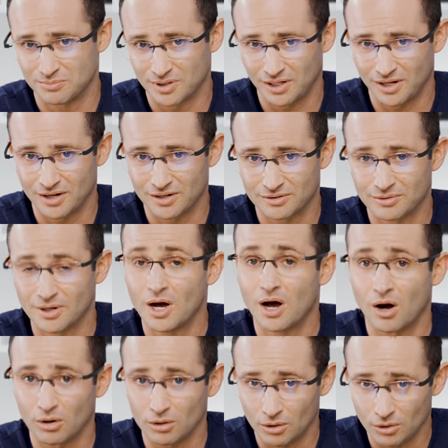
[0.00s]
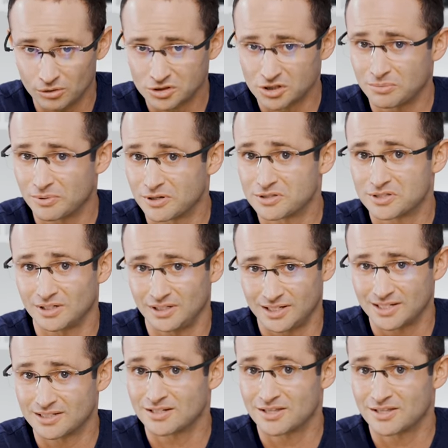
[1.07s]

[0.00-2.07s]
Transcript: below. I'll also post a link